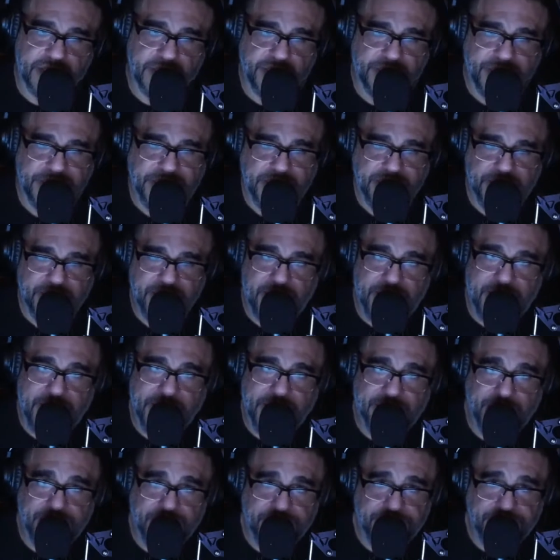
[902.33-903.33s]
be
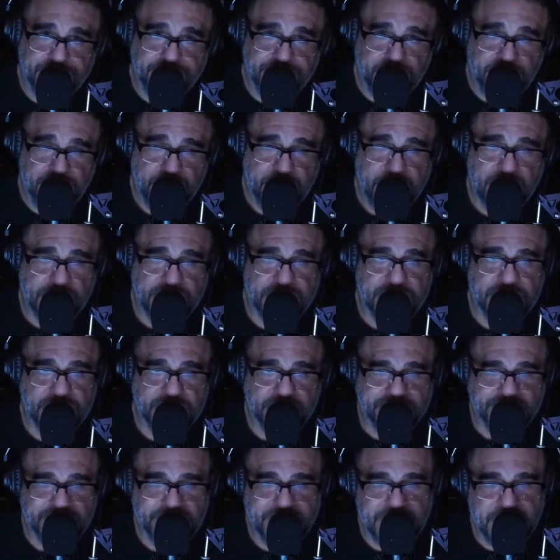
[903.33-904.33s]
admired and should be
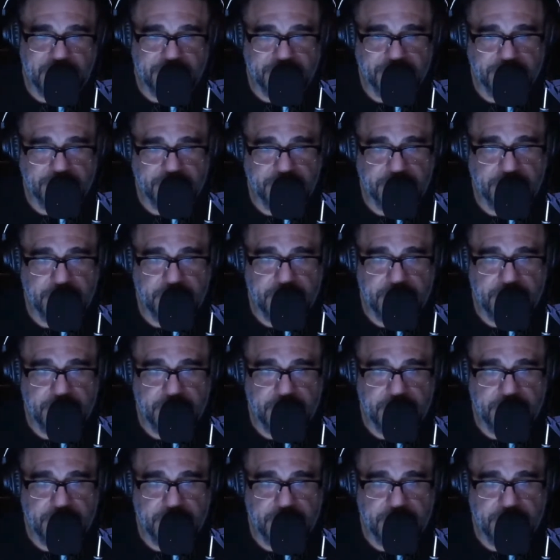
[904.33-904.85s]
championed